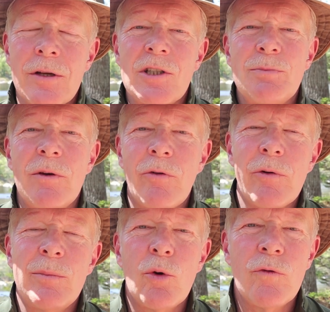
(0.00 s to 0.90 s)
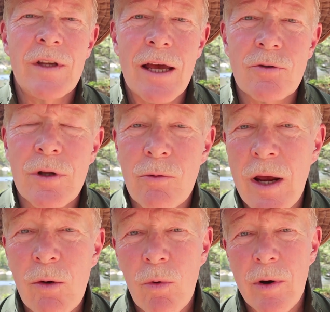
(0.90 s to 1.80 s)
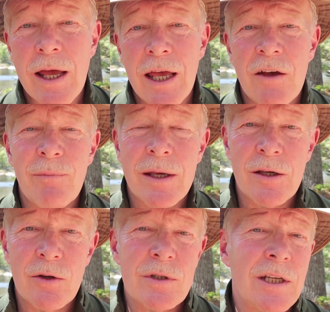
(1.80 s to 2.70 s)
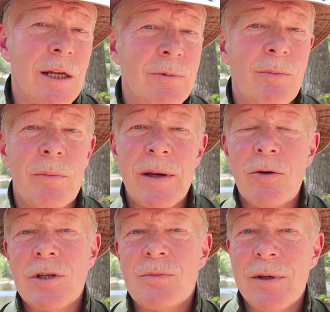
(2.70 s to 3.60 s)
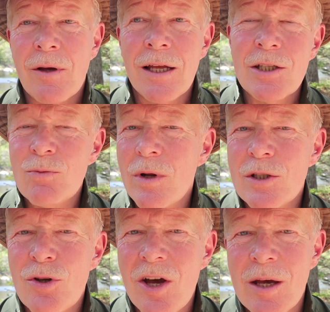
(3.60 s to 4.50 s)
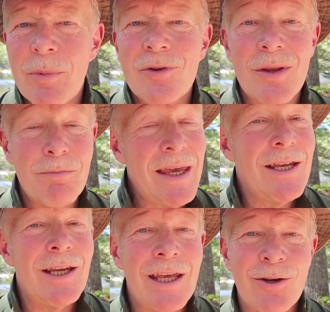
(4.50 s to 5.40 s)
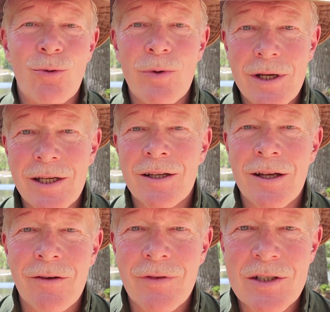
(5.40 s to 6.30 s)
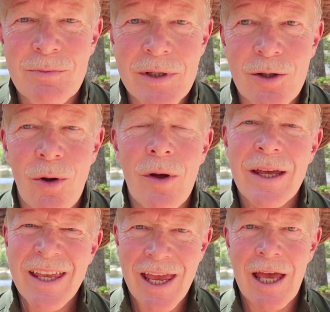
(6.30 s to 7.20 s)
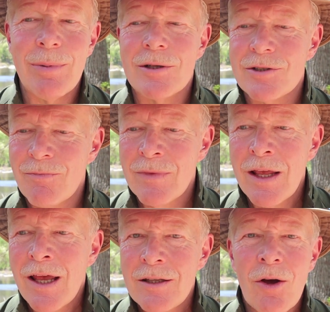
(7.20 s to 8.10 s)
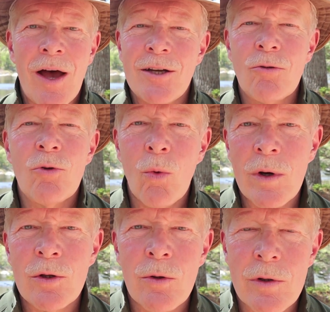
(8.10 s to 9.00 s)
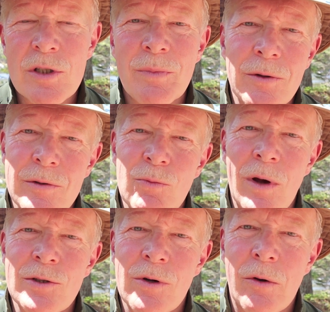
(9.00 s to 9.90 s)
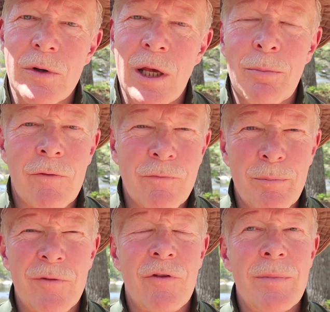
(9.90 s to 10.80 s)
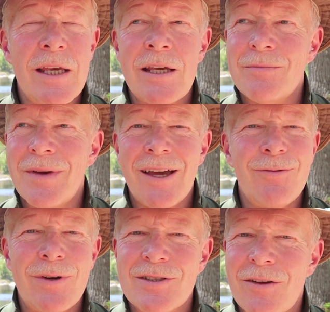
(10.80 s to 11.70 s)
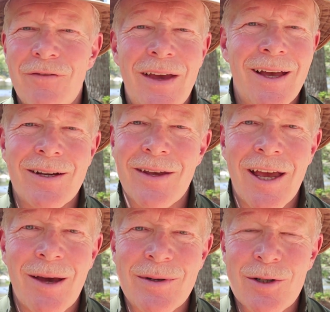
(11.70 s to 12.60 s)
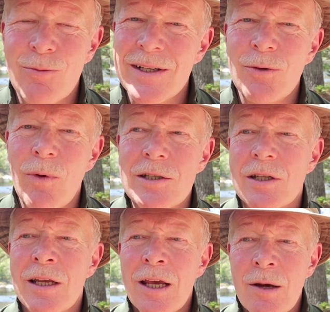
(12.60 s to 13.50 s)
All right, just before we move down to the ground where I have my gear set up to prepare this meal, I just want to talk about the main ingredient of this meal cabbage. Now, I don't know what your experience was growing up, but for me, I wasn't a fan of cabbage. I really wasn't.